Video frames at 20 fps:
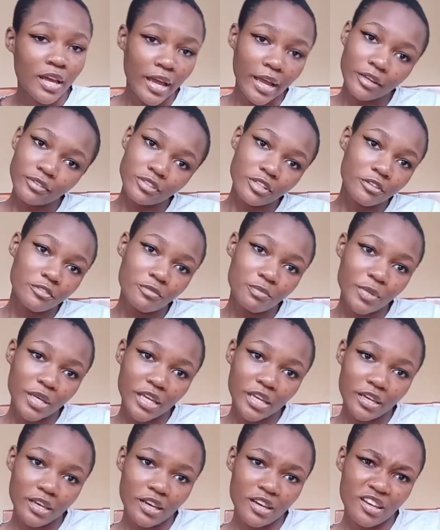I shaved my
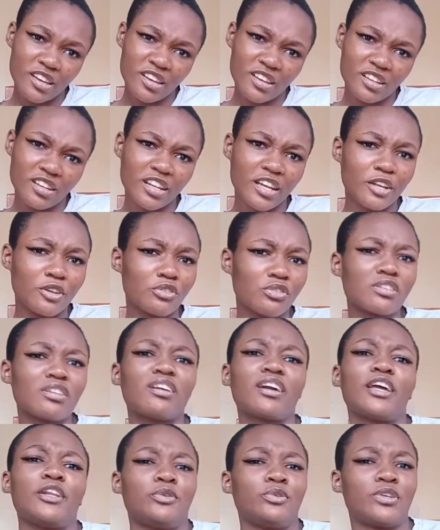hair and I don't
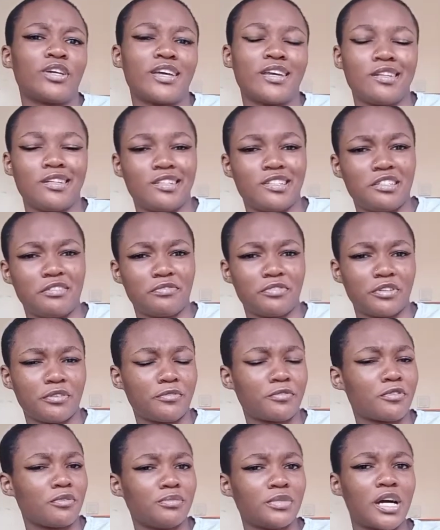think I look any different
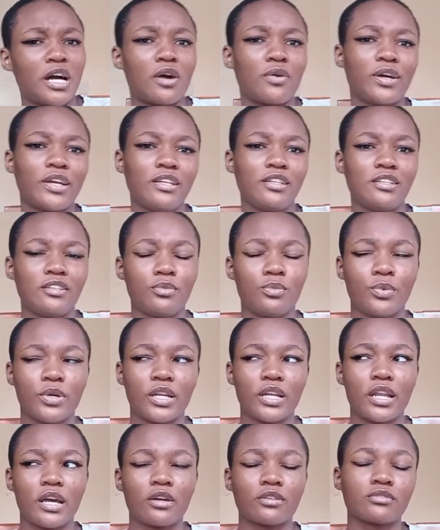from how I did when
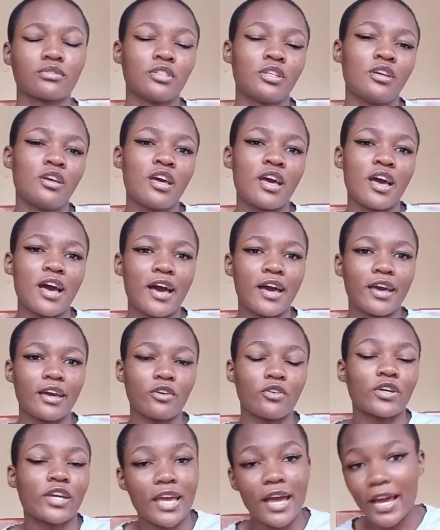
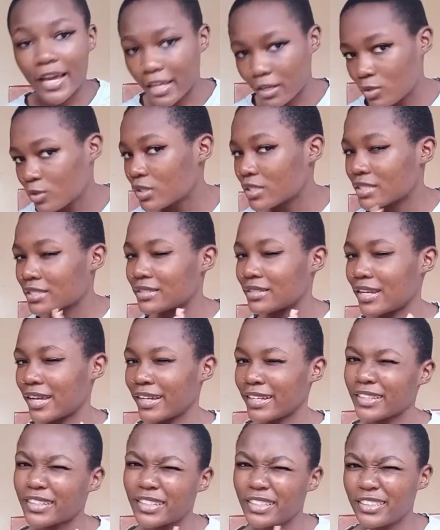I look
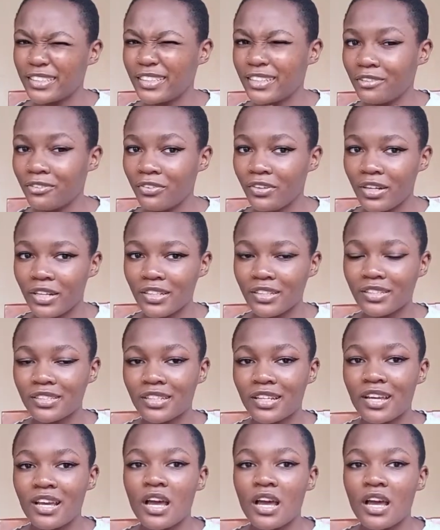slightly different.